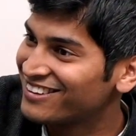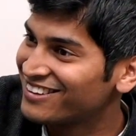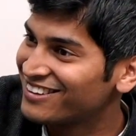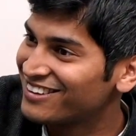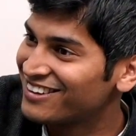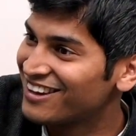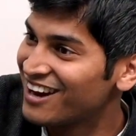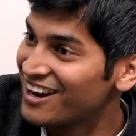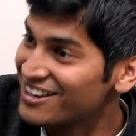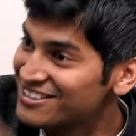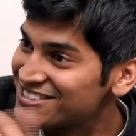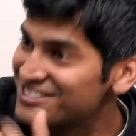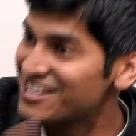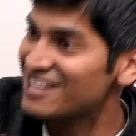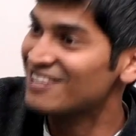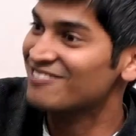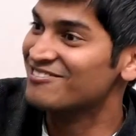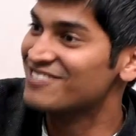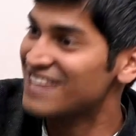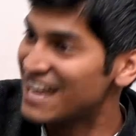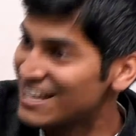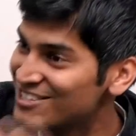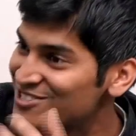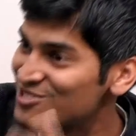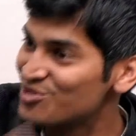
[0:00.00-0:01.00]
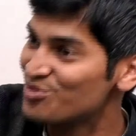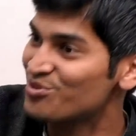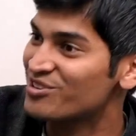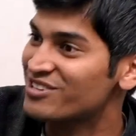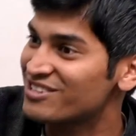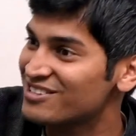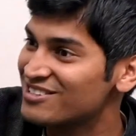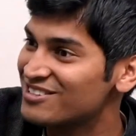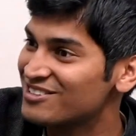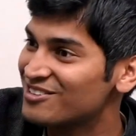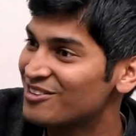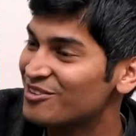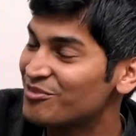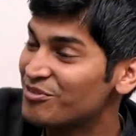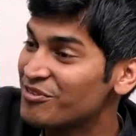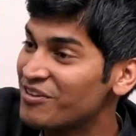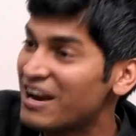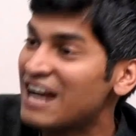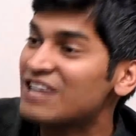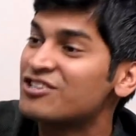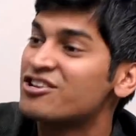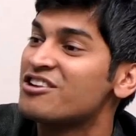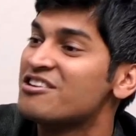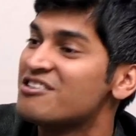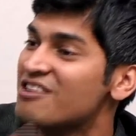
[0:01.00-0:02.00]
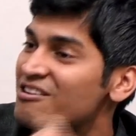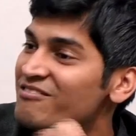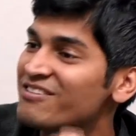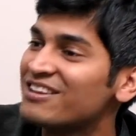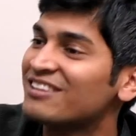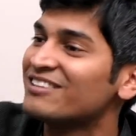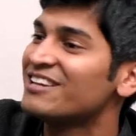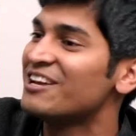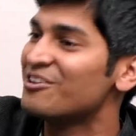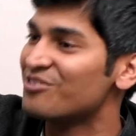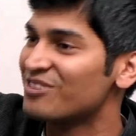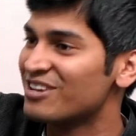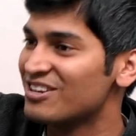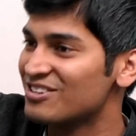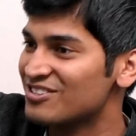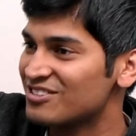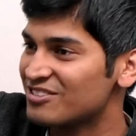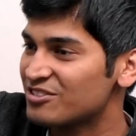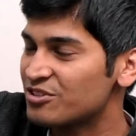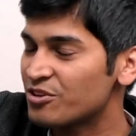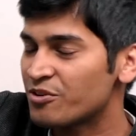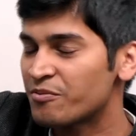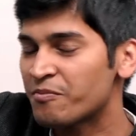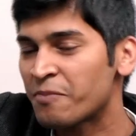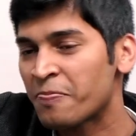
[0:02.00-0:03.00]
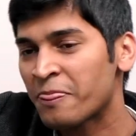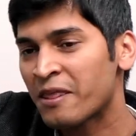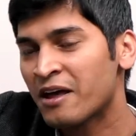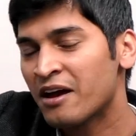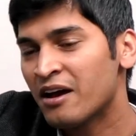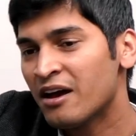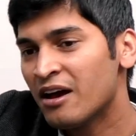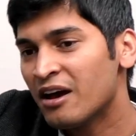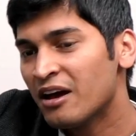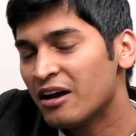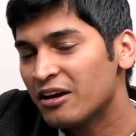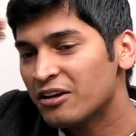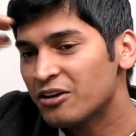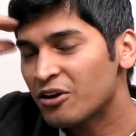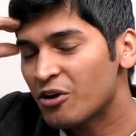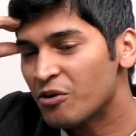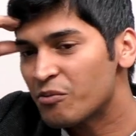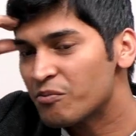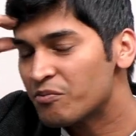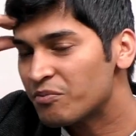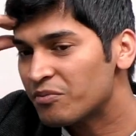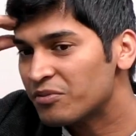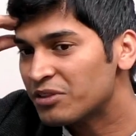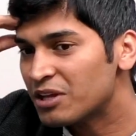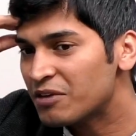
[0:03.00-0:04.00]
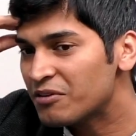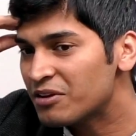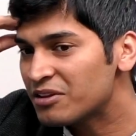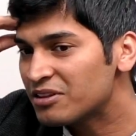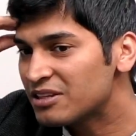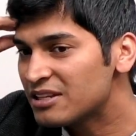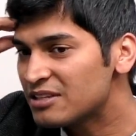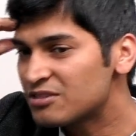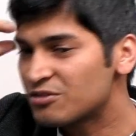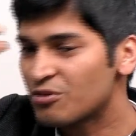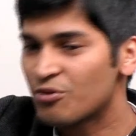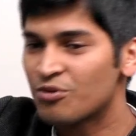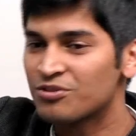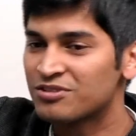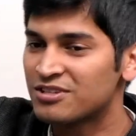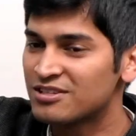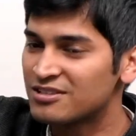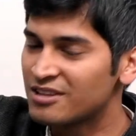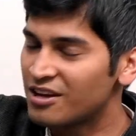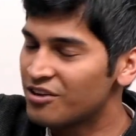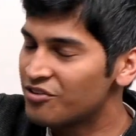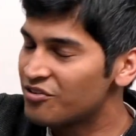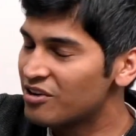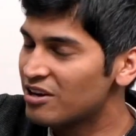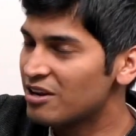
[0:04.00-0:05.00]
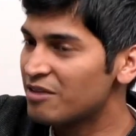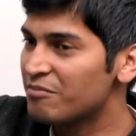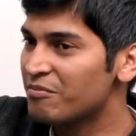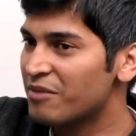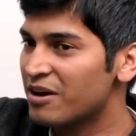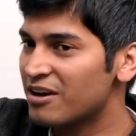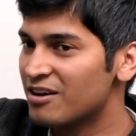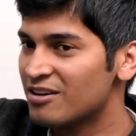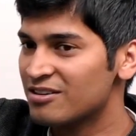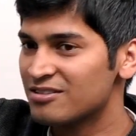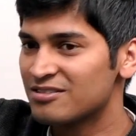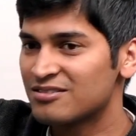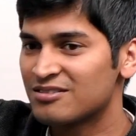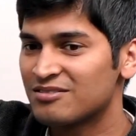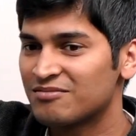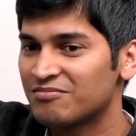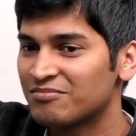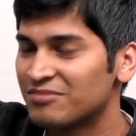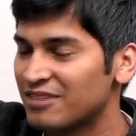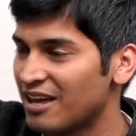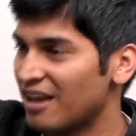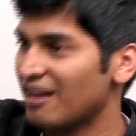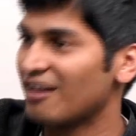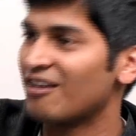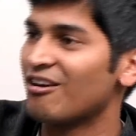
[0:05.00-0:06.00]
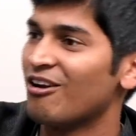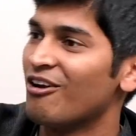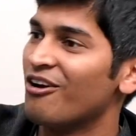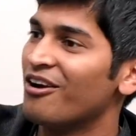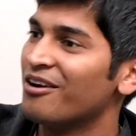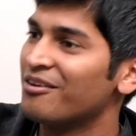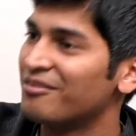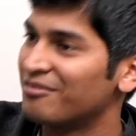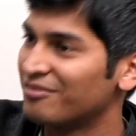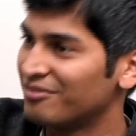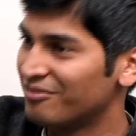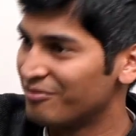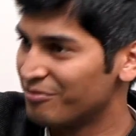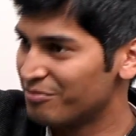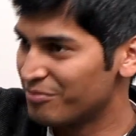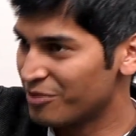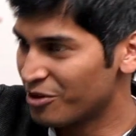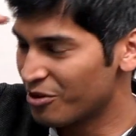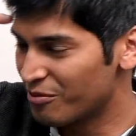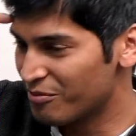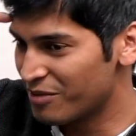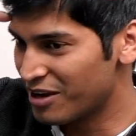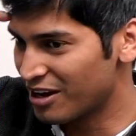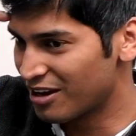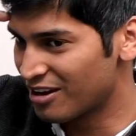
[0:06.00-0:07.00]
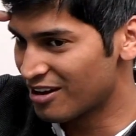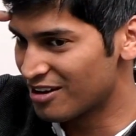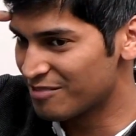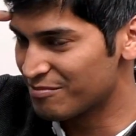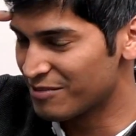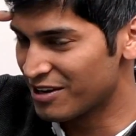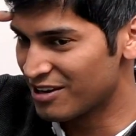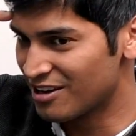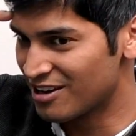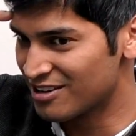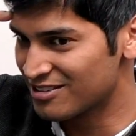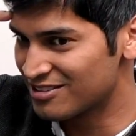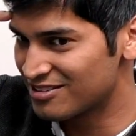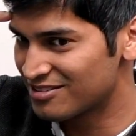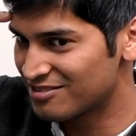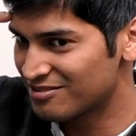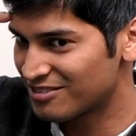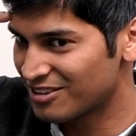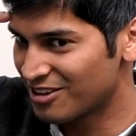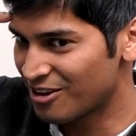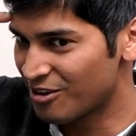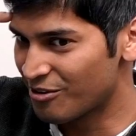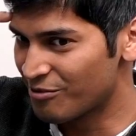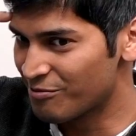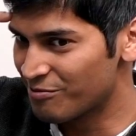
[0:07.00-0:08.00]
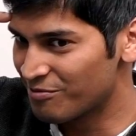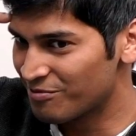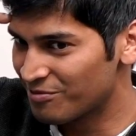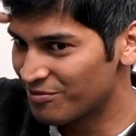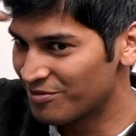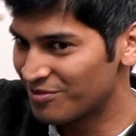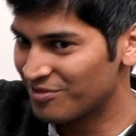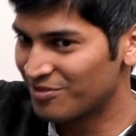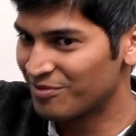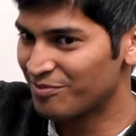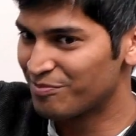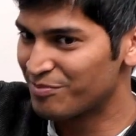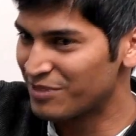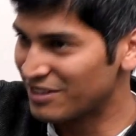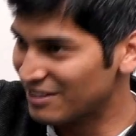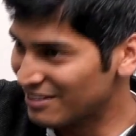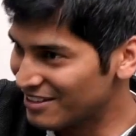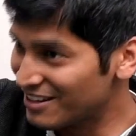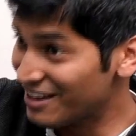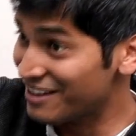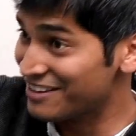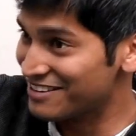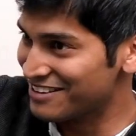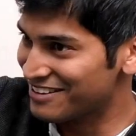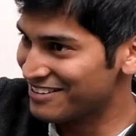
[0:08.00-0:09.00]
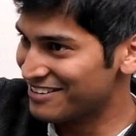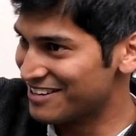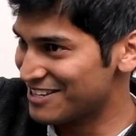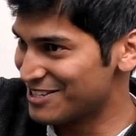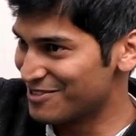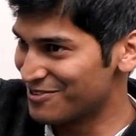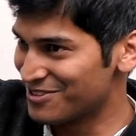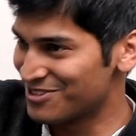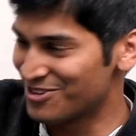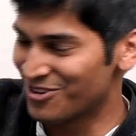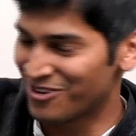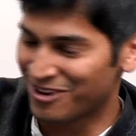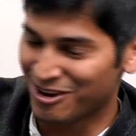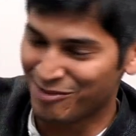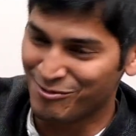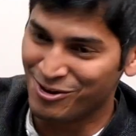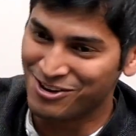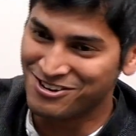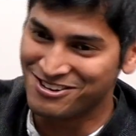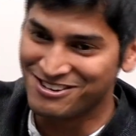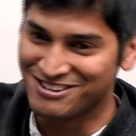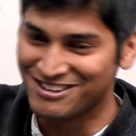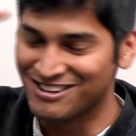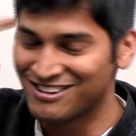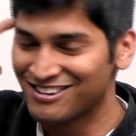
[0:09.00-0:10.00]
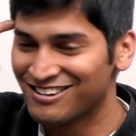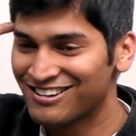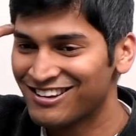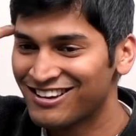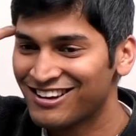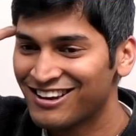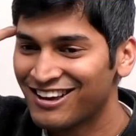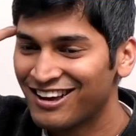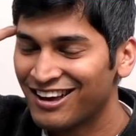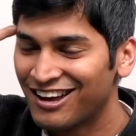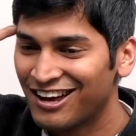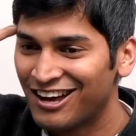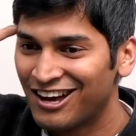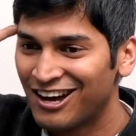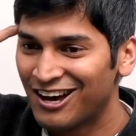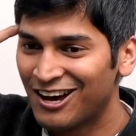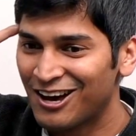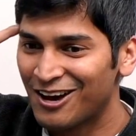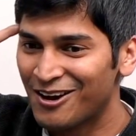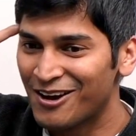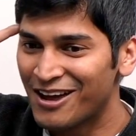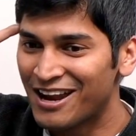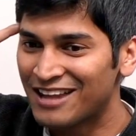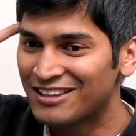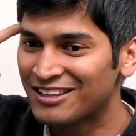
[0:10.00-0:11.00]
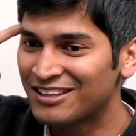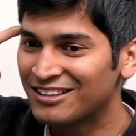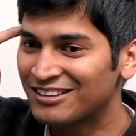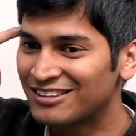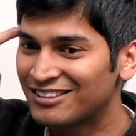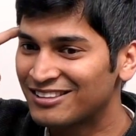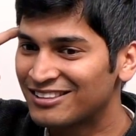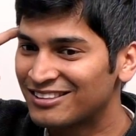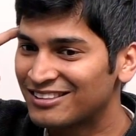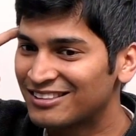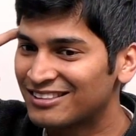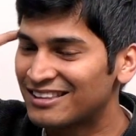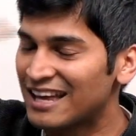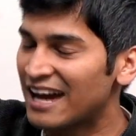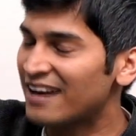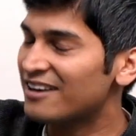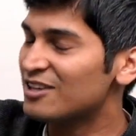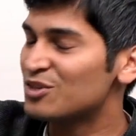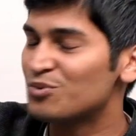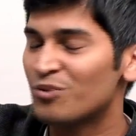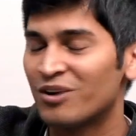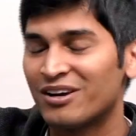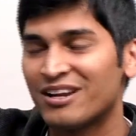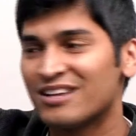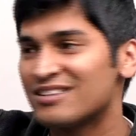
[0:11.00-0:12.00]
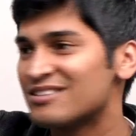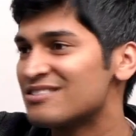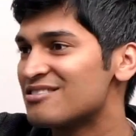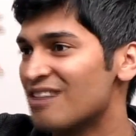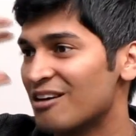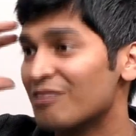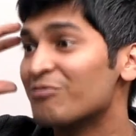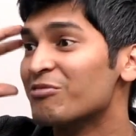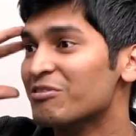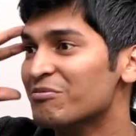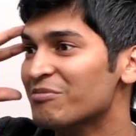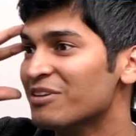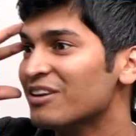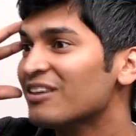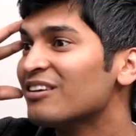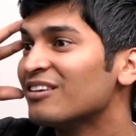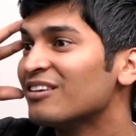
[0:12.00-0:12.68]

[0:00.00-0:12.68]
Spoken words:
ourselves as students. We were actually living the education. So, there were these courses that really made us think a lot, made us, peel the onion, as I was talking about earlier. And I think that is what has stuck with me.